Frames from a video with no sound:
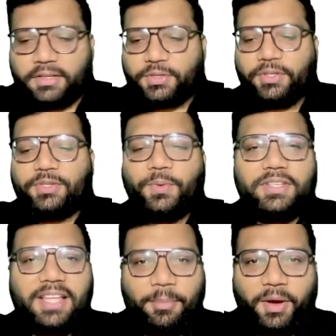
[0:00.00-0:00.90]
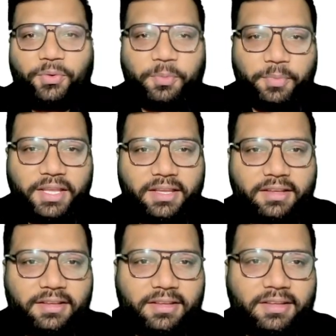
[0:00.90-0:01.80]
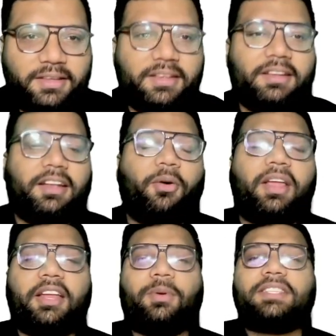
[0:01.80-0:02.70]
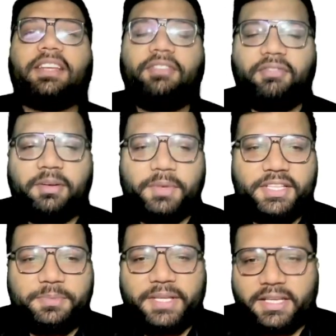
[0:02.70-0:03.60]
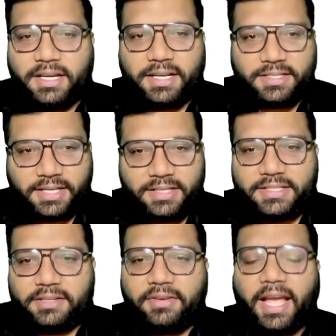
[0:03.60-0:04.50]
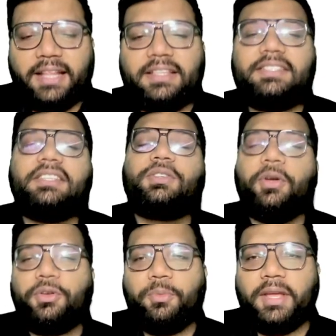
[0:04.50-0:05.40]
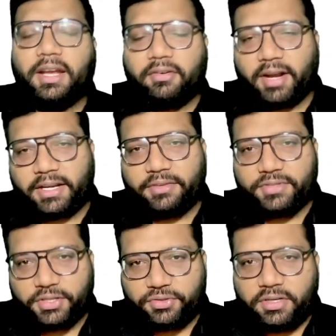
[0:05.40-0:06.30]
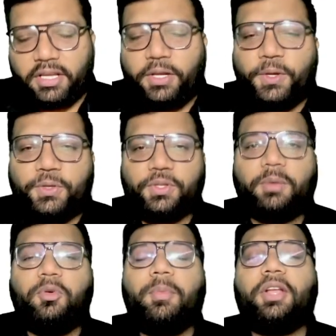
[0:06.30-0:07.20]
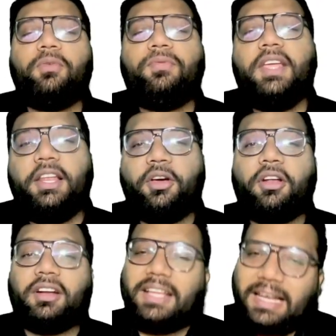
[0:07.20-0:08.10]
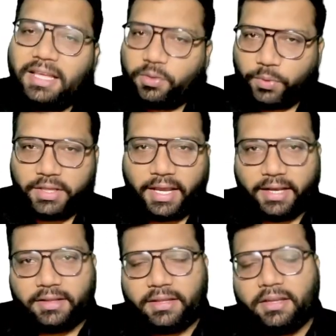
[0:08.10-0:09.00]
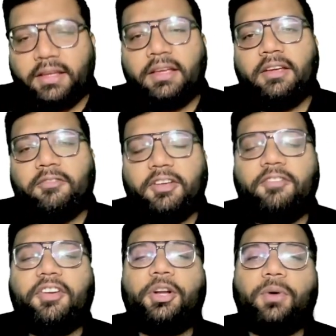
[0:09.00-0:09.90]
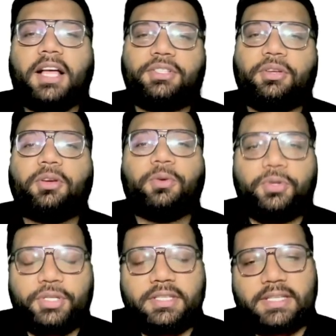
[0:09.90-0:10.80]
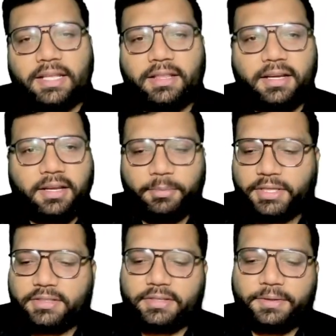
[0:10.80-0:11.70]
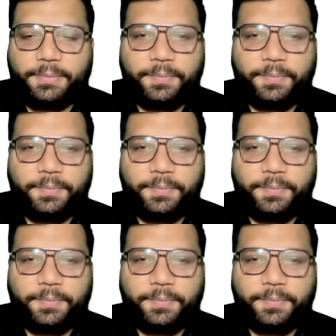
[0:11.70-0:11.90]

So this was about me. Now I request everyone, please be attentive, and this is going to be interactive session. So the moment you feel you're not clear with anything, feel free to ask your questions in the comments.